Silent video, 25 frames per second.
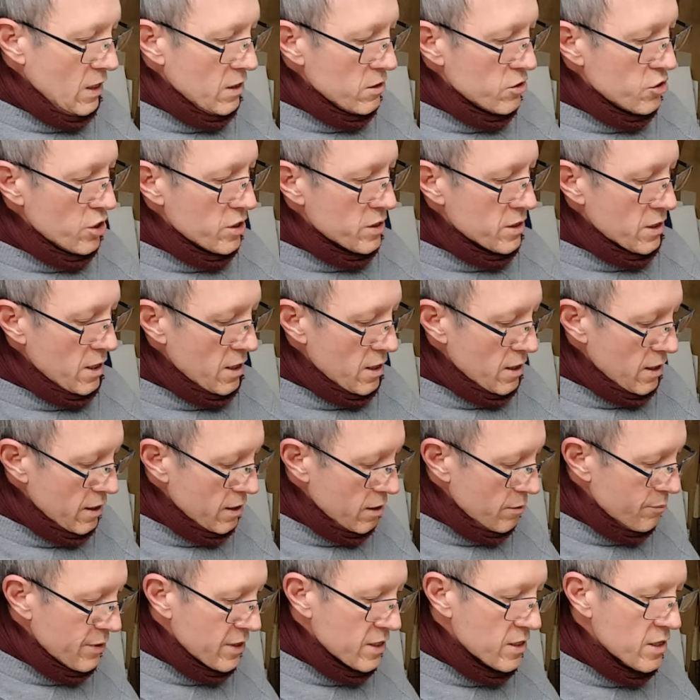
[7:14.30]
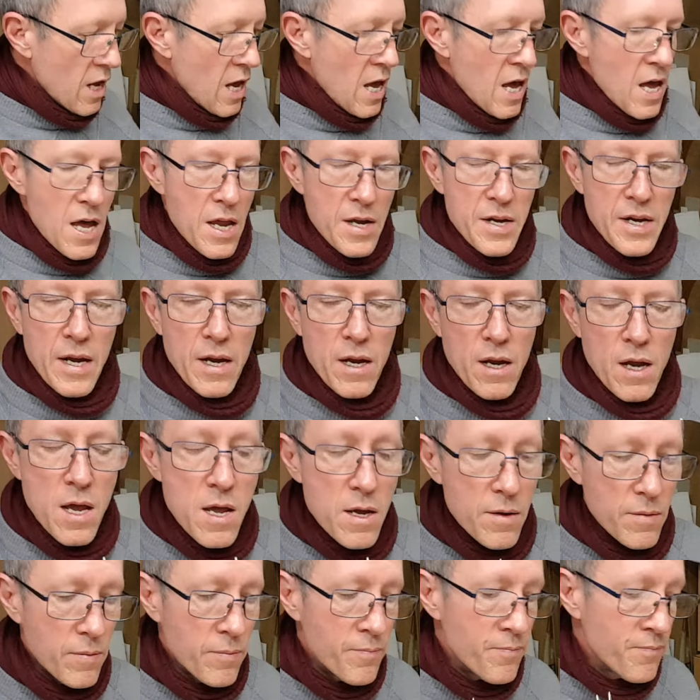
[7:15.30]
just a little bit.
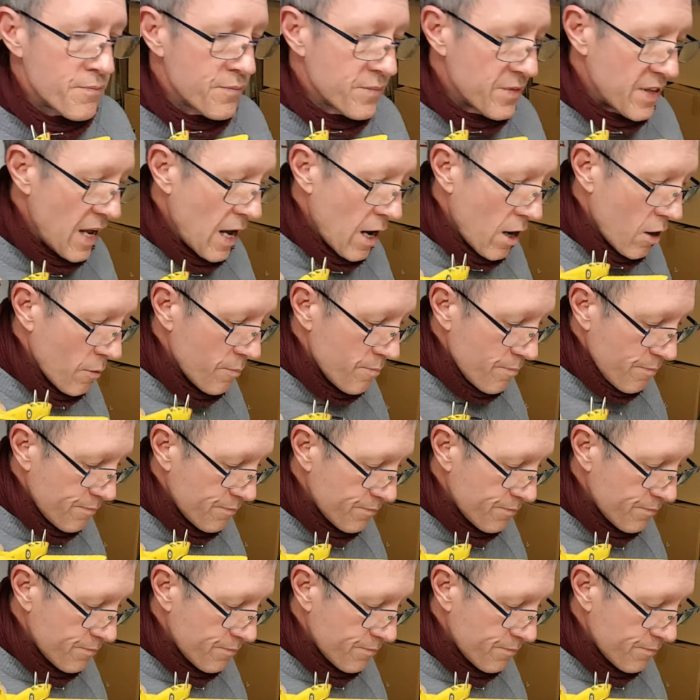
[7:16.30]
Now,